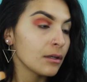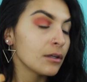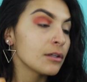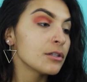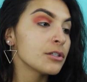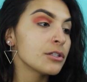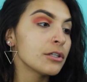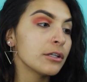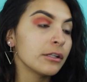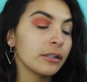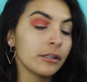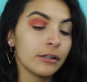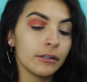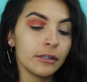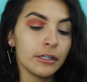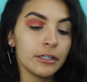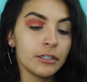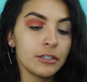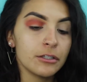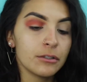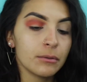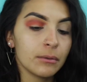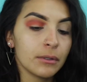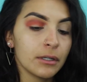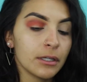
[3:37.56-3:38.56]
So you literally
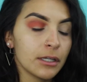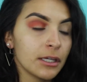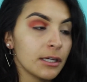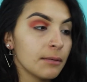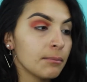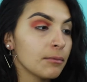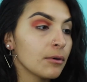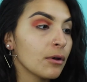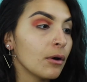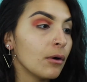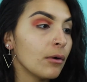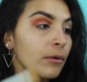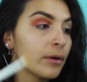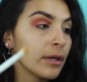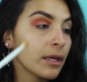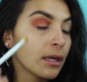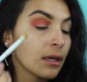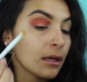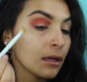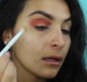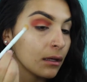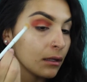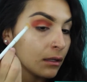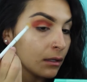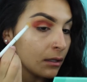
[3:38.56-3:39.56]
just want to keep
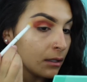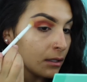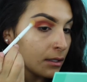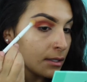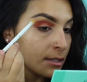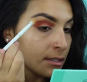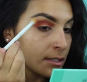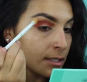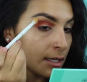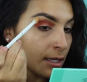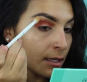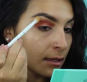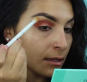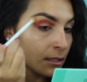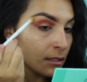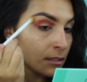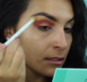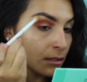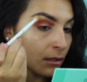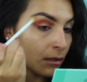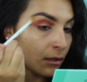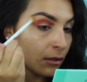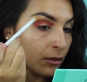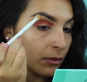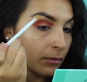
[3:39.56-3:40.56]
going. Take
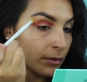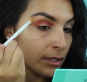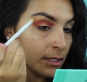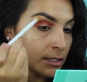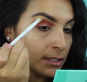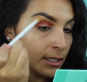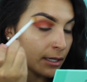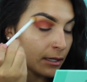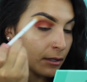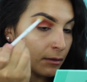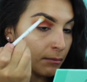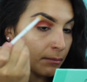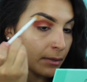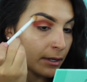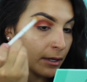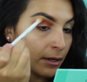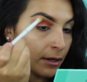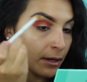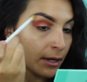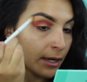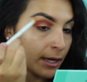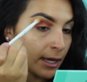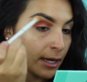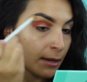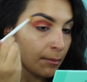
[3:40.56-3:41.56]
this all the way down by
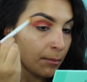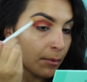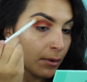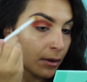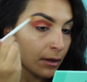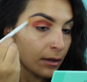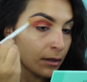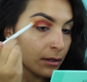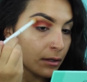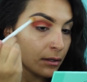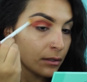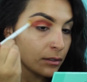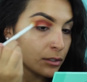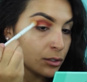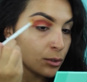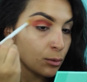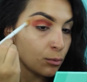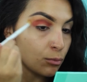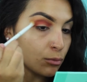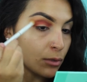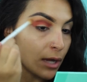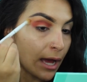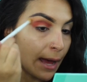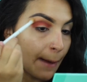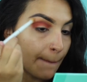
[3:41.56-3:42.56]
your eyebrow. Do
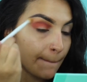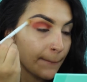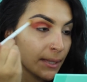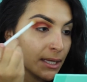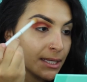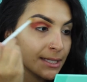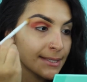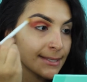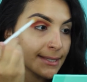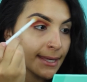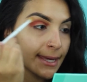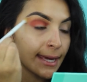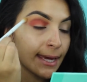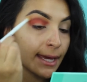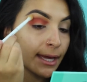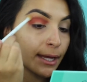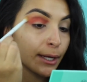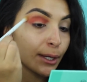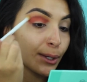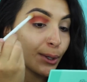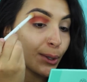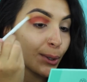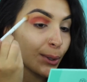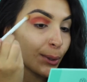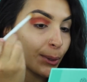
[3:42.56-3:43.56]
not be
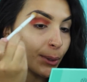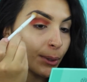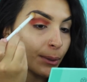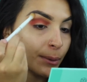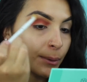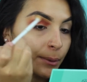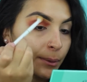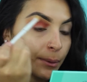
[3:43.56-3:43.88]
scared.